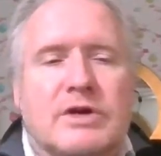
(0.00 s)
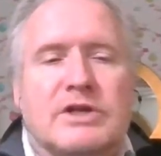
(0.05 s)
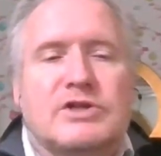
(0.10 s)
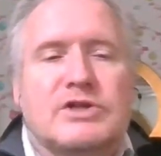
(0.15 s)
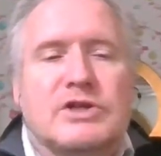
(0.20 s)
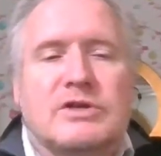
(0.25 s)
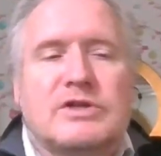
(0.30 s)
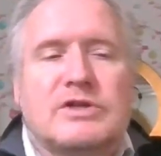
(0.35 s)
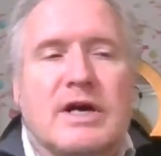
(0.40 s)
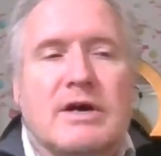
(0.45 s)

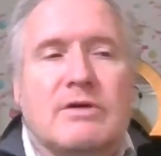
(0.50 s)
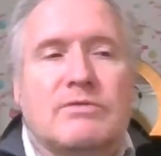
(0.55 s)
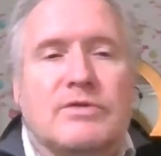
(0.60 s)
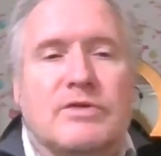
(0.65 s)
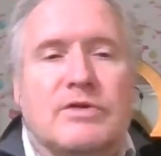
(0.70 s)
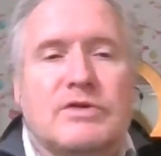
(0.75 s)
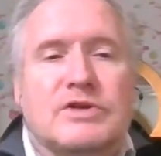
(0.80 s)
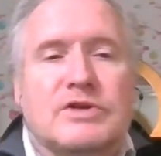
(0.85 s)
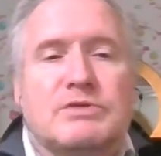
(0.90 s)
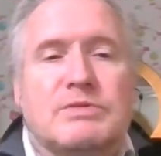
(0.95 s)
But it turned
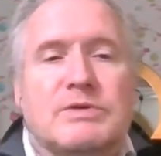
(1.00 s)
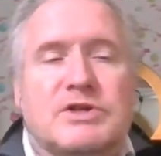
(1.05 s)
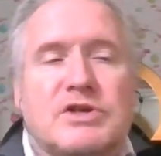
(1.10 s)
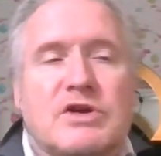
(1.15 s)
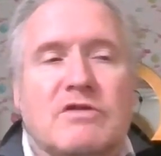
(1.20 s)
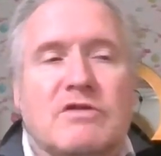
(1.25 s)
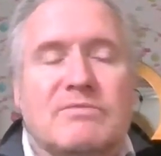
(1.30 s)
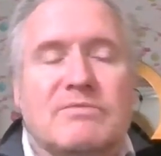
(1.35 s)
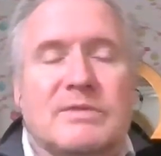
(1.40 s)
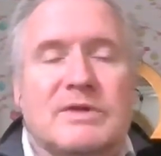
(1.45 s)
out that the
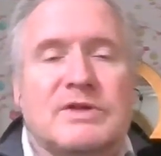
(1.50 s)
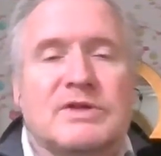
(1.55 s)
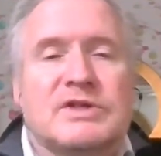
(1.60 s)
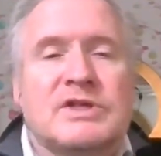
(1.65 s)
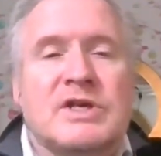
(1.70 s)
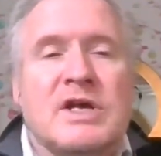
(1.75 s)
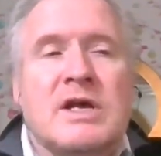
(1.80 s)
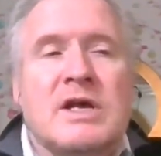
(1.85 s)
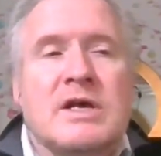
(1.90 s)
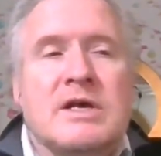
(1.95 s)
Swiss
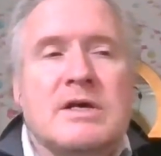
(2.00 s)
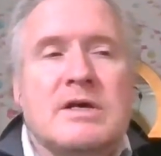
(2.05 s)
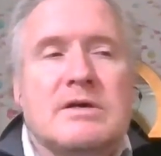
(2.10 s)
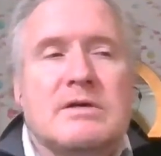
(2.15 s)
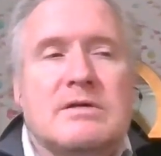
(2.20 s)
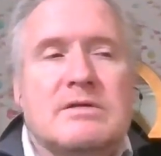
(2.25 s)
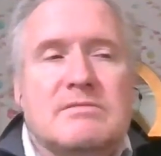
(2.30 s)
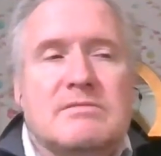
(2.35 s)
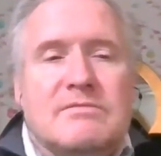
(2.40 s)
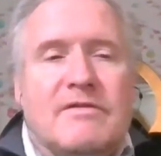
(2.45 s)
government
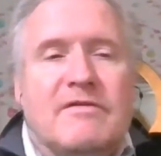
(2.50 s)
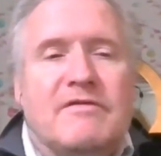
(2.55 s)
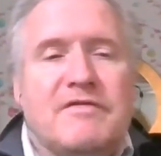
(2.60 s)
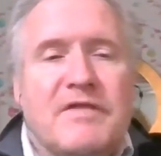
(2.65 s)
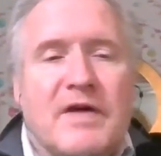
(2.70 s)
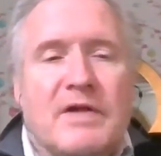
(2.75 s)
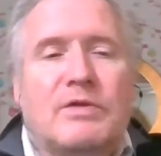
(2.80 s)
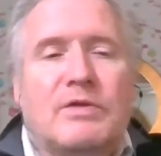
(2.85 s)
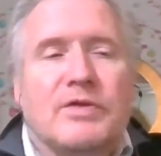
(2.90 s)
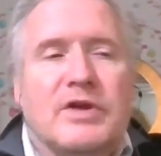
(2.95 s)

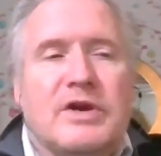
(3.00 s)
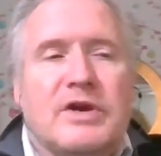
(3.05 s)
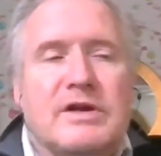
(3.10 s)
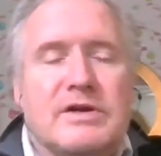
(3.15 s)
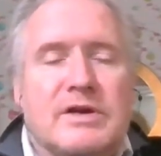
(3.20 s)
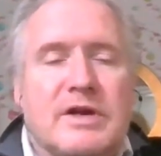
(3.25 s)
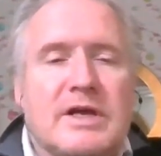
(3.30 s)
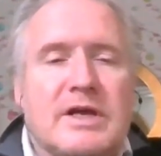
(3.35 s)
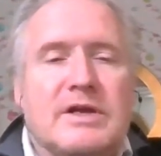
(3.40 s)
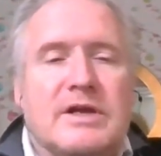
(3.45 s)
felt
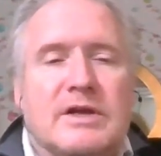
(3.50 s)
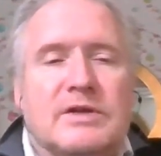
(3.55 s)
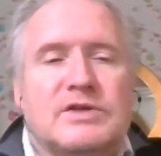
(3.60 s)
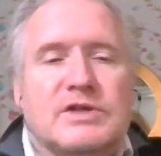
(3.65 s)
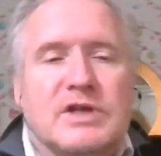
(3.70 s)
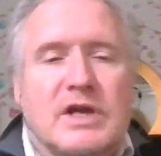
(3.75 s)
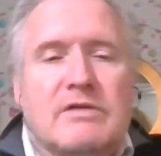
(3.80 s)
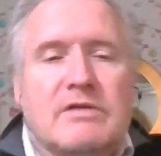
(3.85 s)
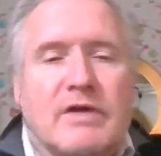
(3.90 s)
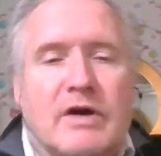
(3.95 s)
that it
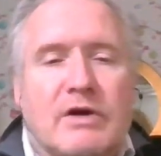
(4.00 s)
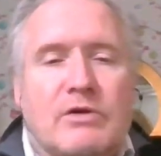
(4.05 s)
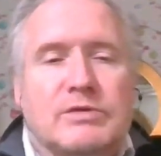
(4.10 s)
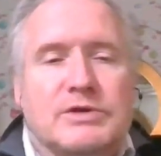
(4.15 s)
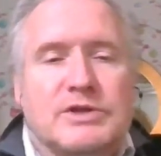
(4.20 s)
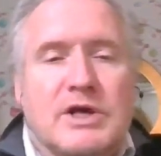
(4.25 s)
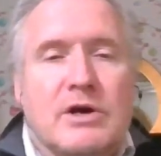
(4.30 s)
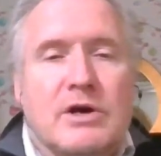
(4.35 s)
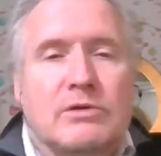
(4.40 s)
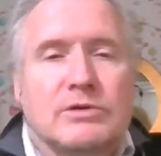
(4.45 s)
needed to give
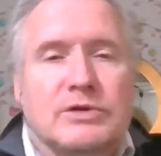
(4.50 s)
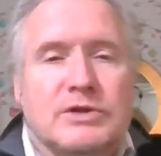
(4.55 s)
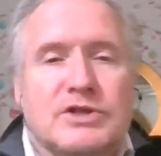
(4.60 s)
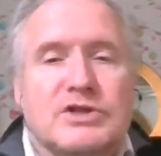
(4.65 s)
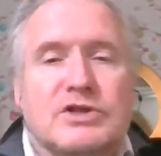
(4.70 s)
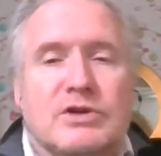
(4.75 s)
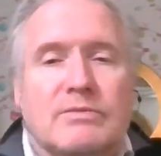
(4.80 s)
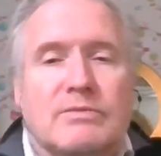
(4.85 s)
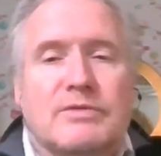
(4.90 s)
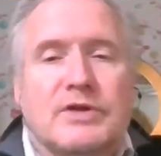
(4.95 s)
equity
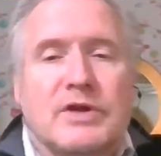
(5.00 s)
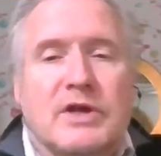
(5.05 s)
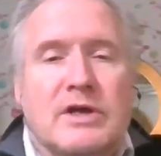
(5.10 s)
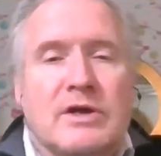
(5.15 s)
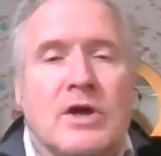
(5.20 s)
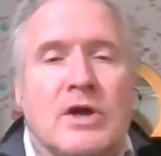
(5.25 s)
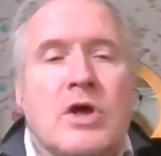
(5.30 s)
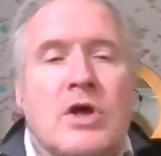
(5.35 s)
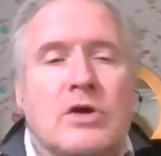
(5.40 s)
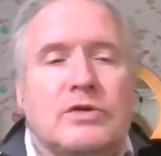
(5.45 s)
holders
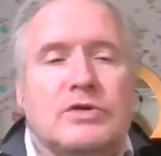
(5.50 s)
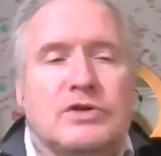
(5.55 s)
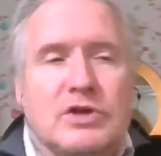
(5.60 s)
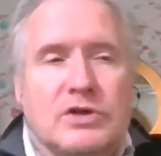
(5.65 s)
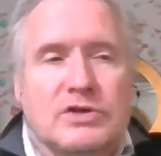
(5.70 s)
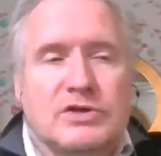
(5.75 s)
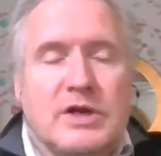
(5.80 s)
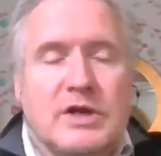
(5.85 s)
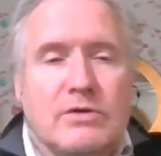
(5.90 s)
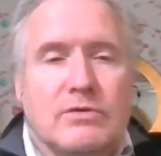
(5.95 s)
something
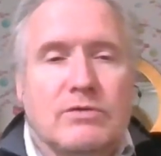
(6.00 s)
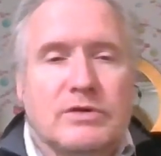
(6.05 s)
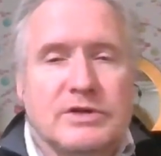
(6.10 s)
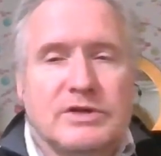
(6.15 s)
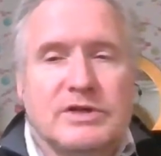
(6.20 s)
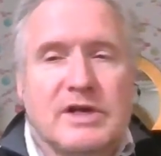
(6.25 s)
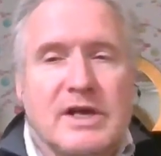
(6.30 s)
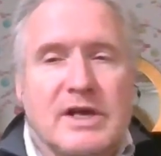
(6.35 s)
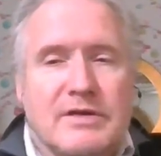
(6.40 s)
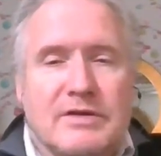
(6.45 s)
just in
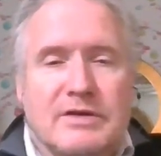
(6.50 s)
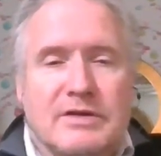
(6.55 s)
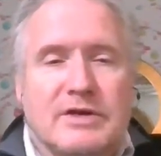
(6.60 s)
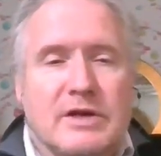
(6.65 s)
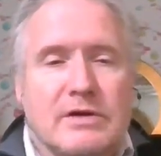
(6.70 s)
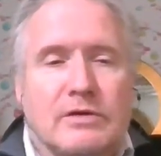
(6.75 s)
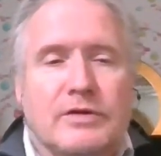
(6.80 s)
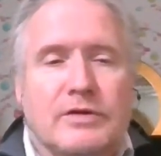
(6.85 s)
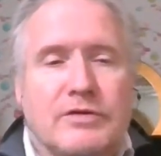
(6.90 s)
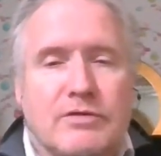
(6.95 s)
order to get
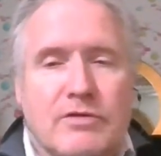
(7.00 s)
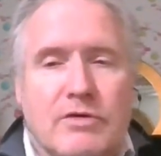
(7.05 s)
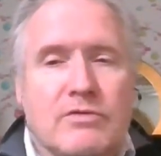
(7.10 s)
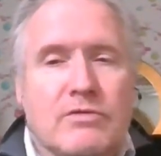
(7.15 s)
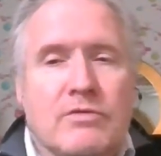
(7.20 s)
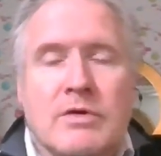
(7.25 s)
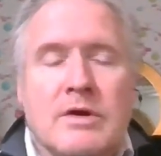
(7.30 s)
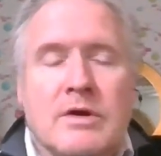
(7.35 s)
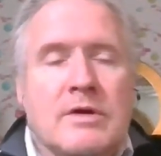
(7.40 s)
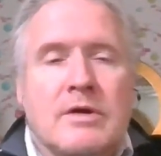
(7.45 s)
the deal
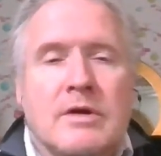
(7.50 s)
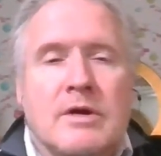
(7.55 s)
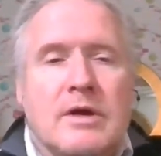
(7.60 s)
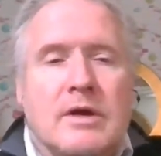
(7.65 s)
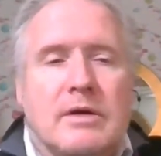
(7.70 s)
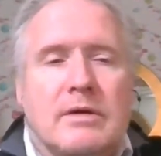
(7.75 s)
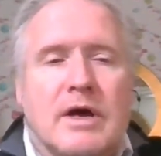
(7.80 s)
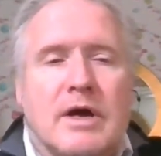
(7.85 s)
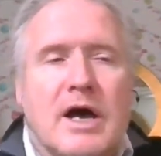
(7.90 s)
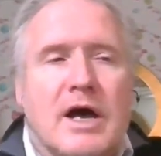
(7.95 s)
through,
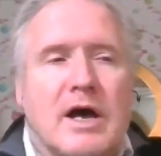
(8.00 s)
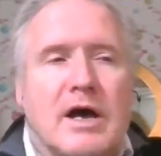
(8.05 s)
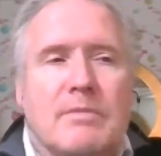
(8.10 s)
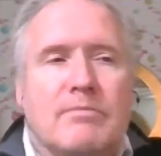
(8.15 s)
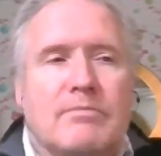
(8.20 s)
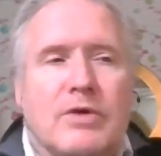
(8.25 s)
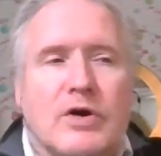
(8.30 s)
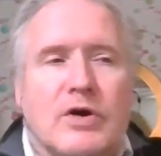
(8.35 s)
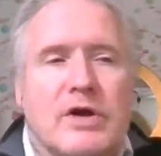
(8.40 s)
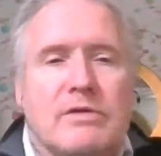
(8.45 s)

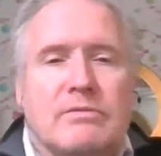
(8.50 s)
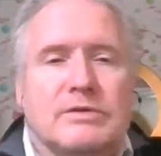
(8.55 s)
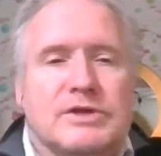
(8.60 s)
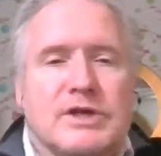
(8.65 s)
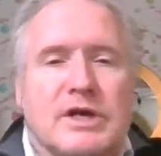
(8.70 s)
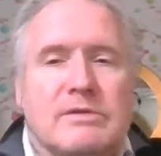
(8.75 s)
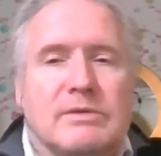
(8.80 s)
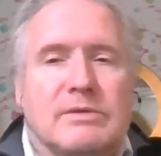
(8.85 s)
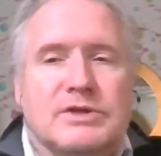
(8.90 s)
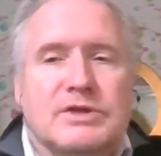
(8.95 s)
uh, but
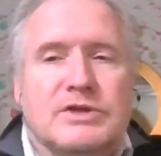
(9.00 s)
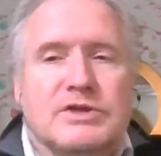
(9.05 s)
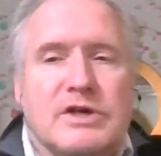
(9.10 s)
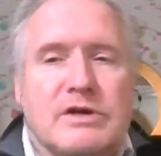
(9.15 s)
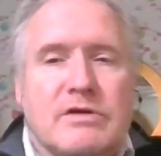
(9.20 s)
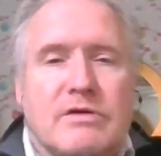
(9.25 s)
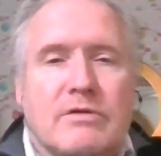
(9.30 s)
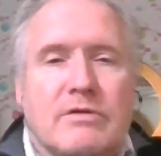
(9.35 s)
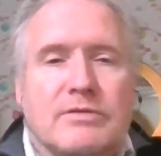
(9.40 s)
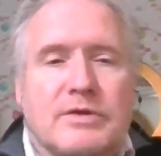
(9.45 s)
it was able
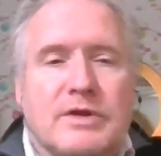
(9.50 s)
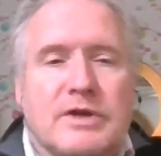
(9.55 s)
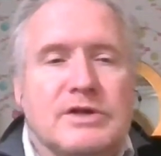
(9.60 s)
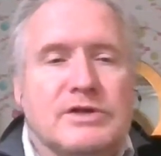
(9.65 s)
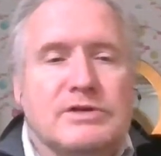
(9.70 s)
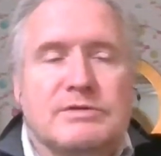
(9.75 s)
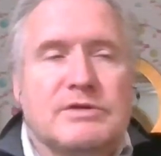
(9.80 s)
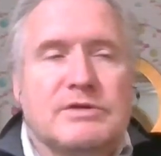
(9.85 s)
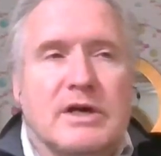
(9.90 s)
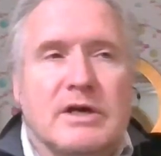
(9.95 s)
to zero
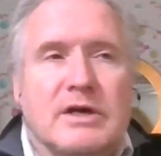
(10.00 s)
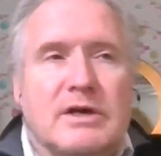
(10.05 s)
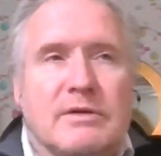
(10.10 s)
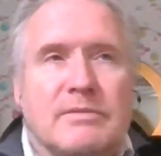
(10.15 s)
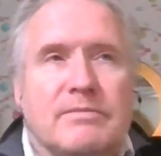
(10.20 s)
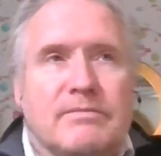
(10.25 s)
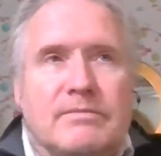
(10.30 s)
these uh,